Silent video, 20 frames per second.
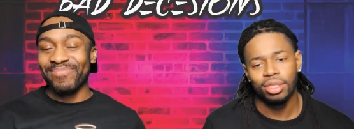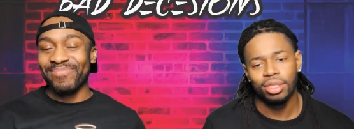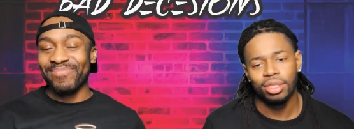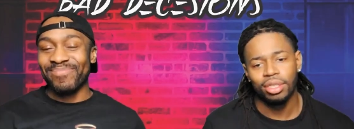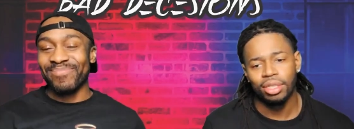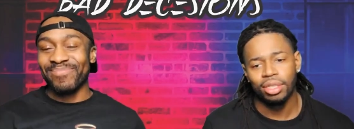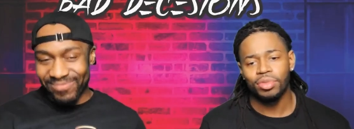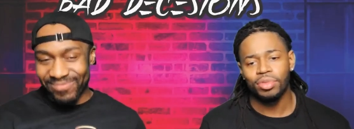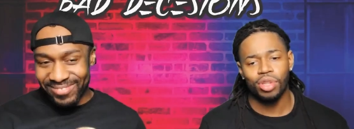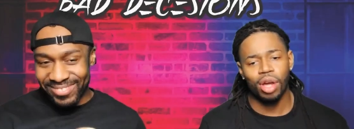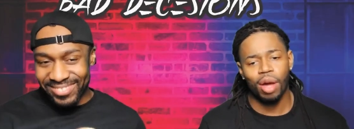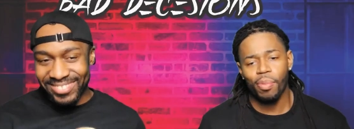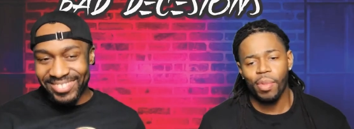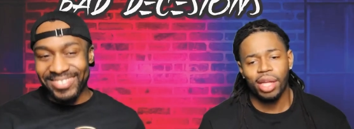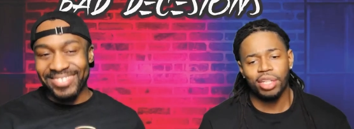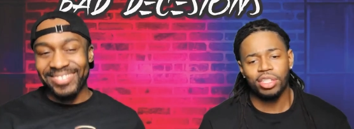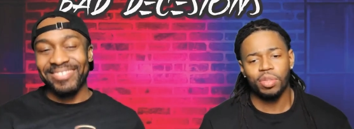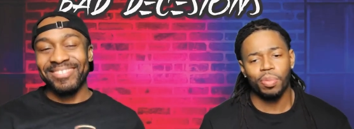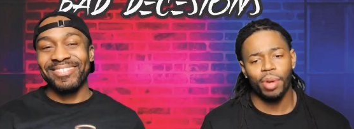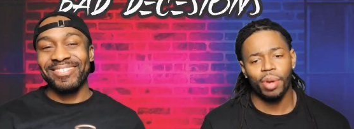Speaker 1: So I'm not
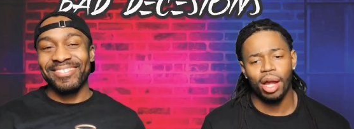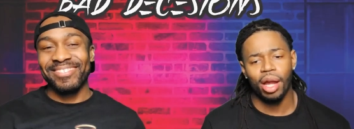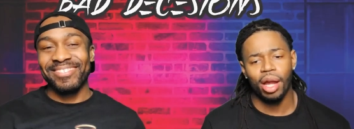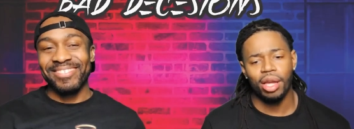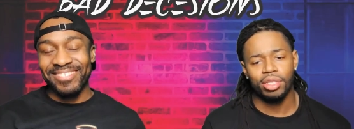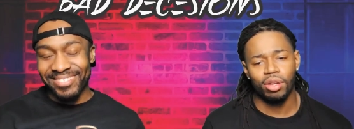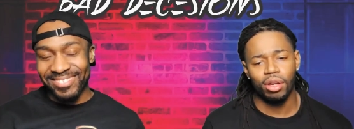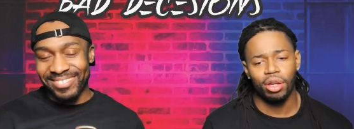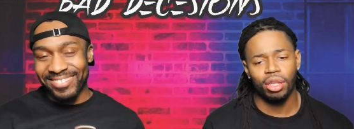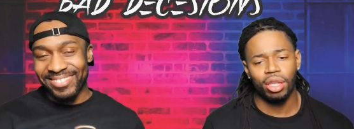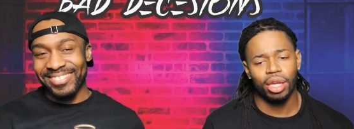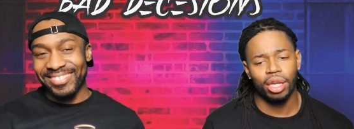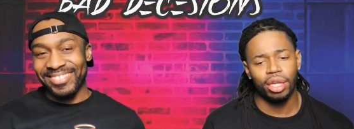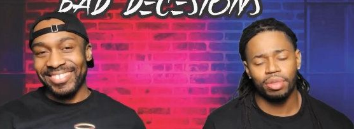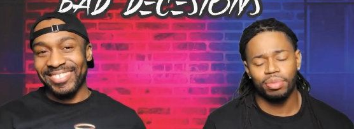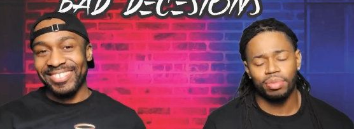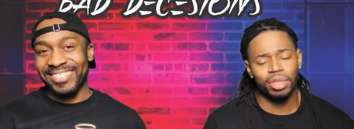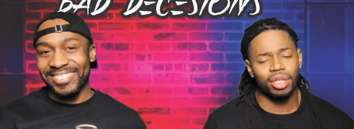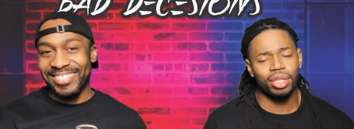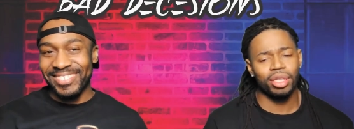surprised at all. Like,
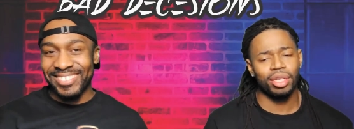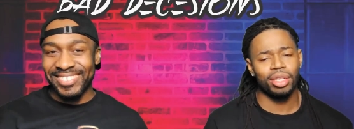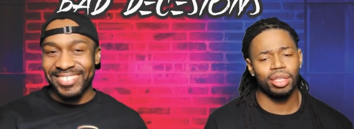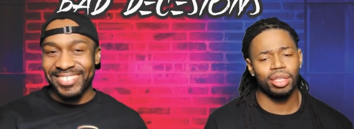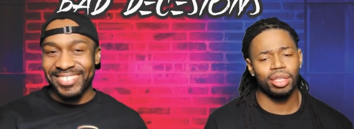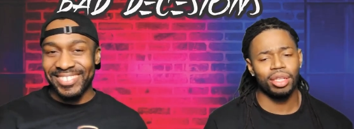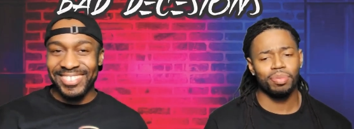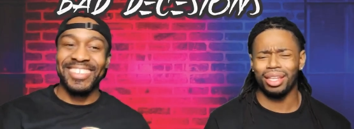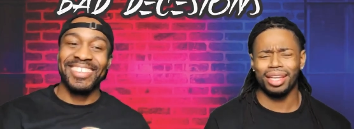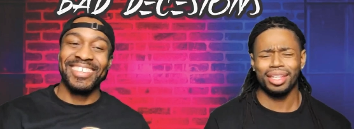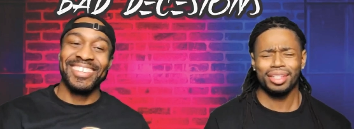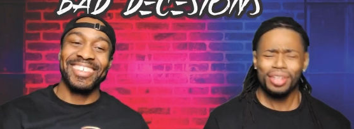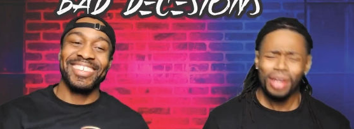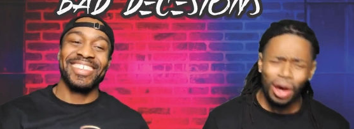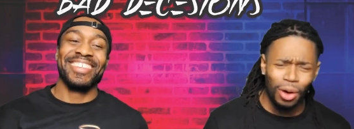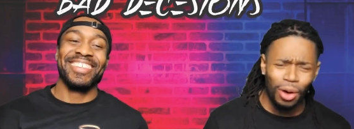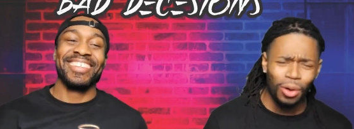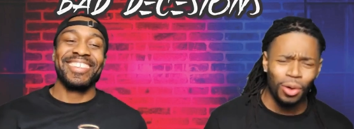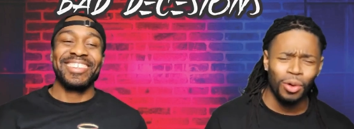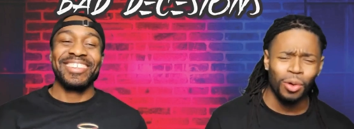man, but like,
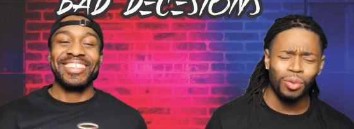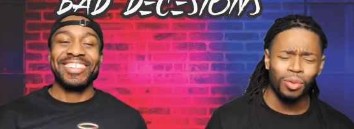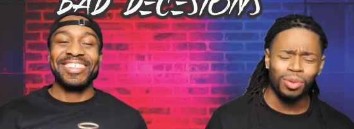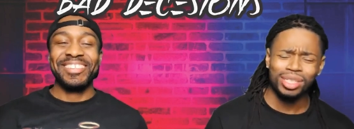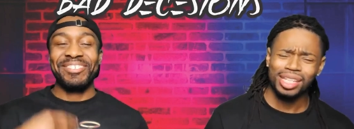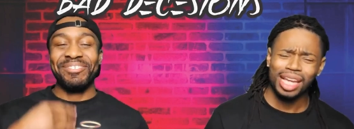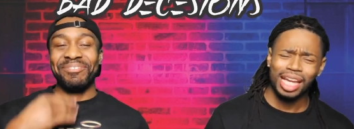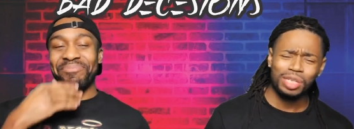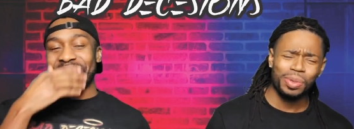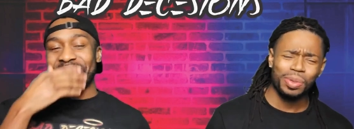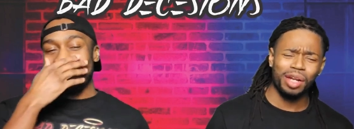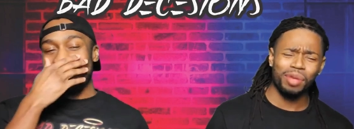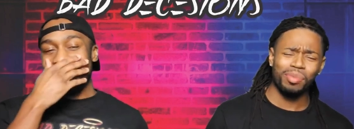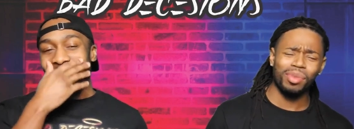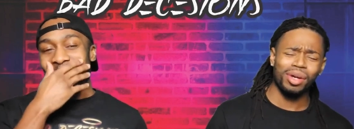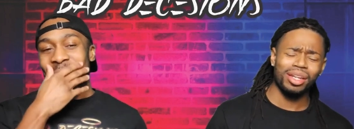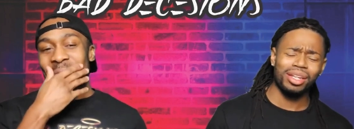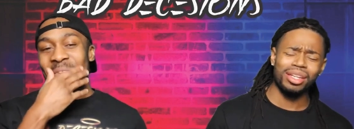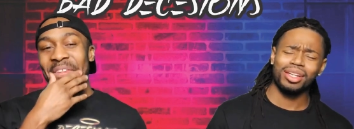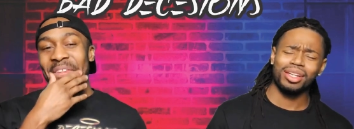no, with taxpayer
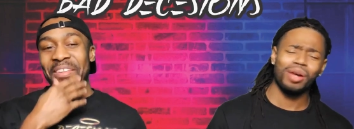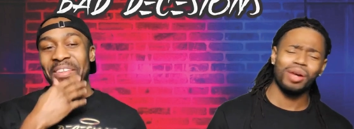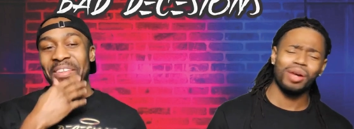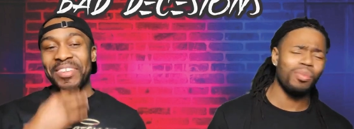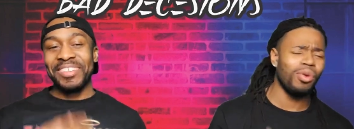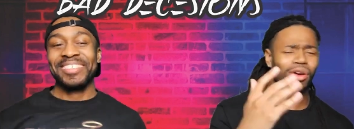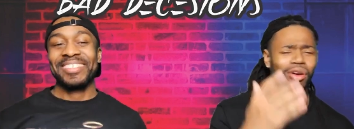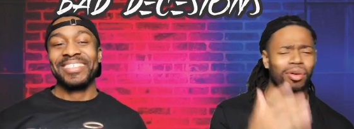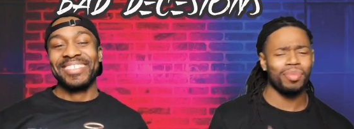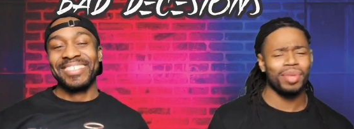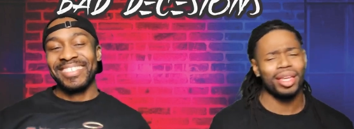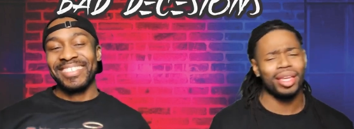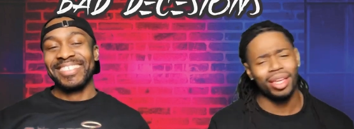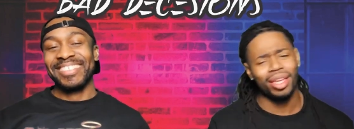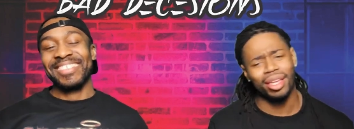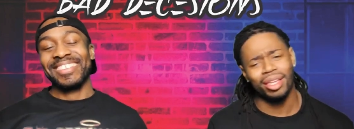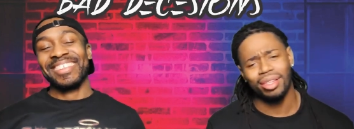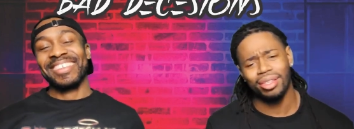money, come on, man.